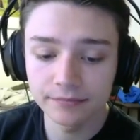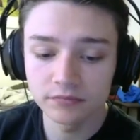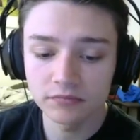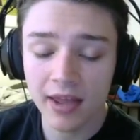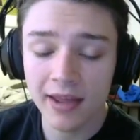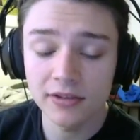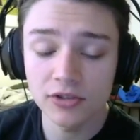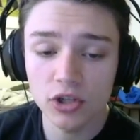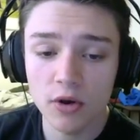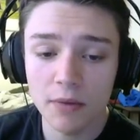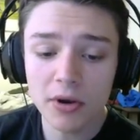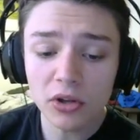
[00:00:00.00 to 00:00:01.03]
And so
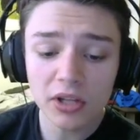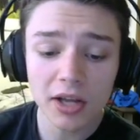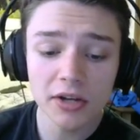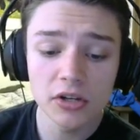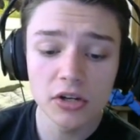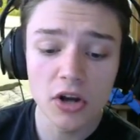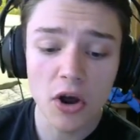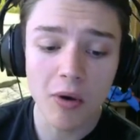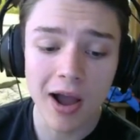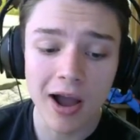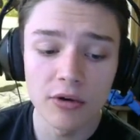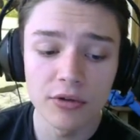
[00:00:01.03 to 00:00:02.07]
apparently I didn't know
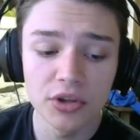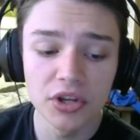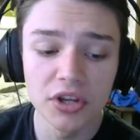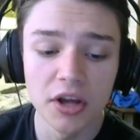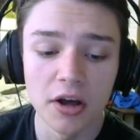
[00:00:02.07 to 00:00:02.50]
how the